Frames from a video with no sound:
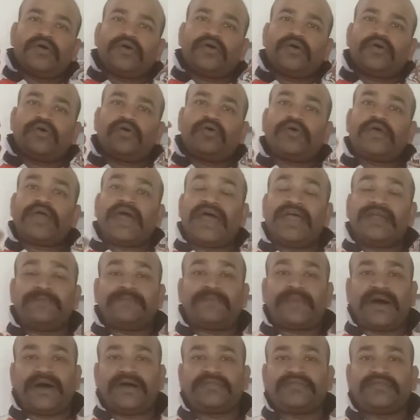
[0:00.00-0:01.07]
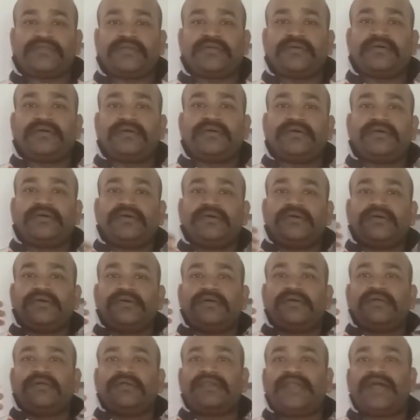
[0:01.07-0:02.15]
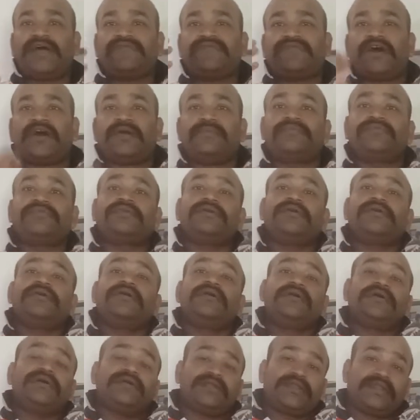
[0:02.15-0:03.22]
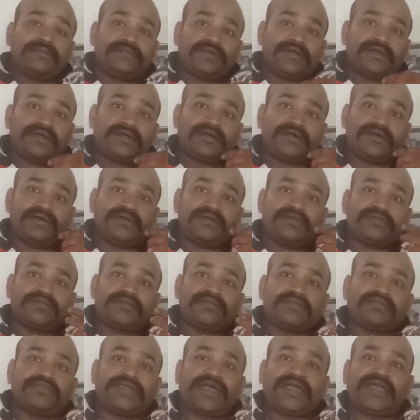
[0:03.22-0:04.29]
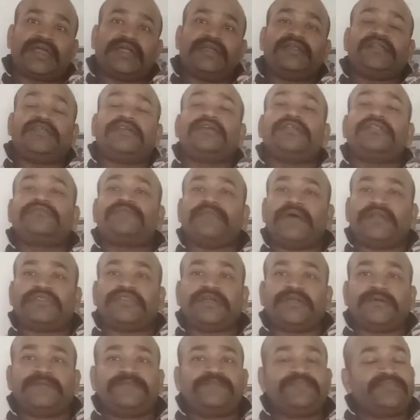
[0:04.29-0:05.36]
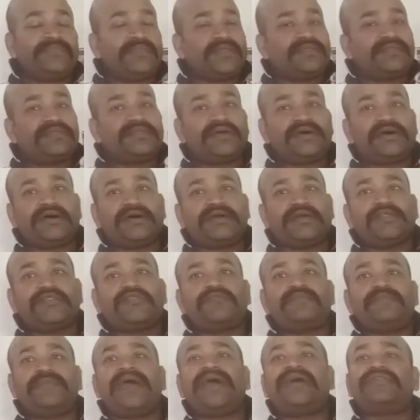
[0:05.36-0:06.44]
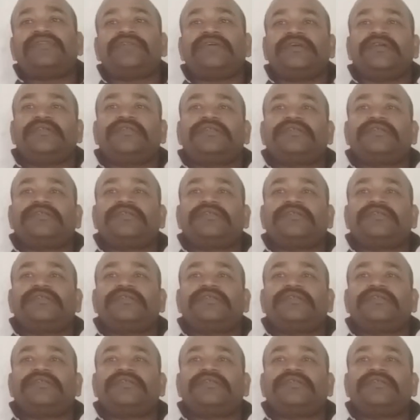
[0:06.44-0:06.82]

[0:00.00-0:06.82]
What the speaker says: overhead pass, left arms. Number 2, smashing. The smash is